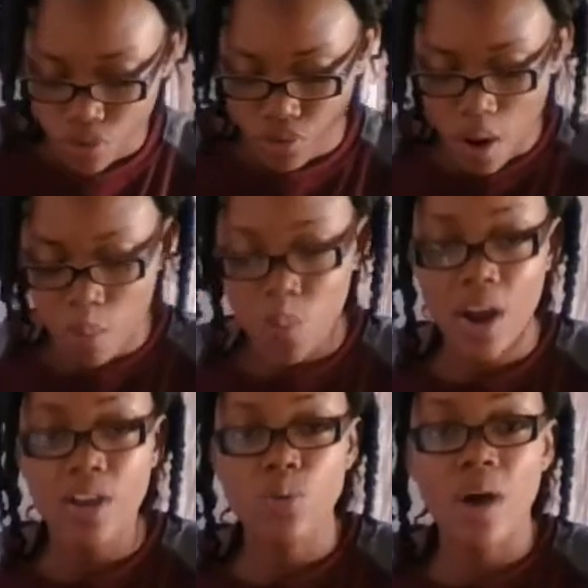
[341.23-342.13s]
from
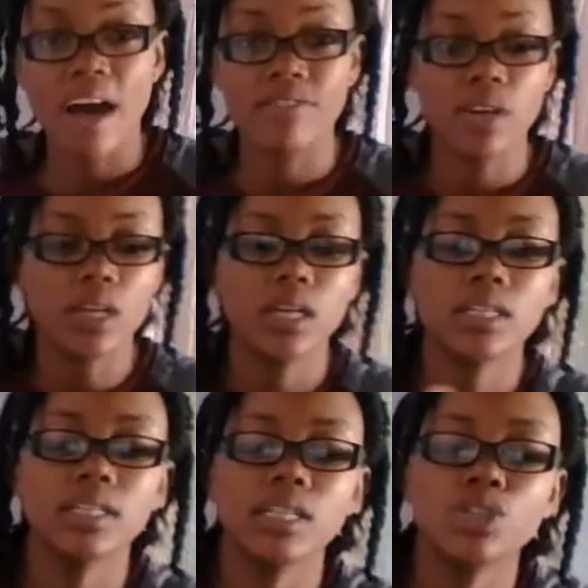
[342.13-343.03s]
where you have the little
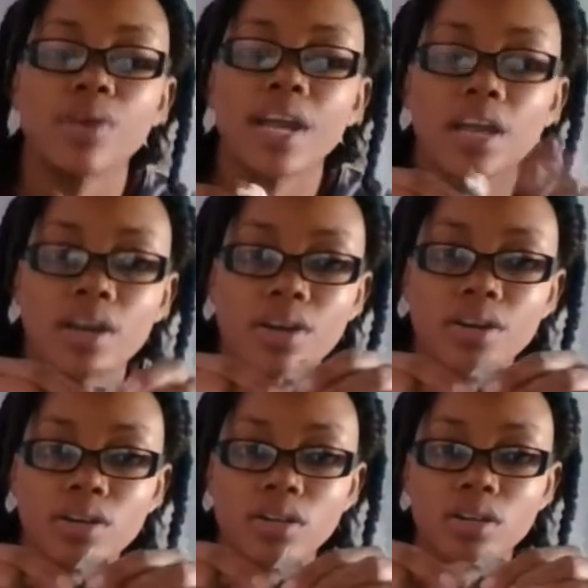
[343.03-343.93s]
stitch right here.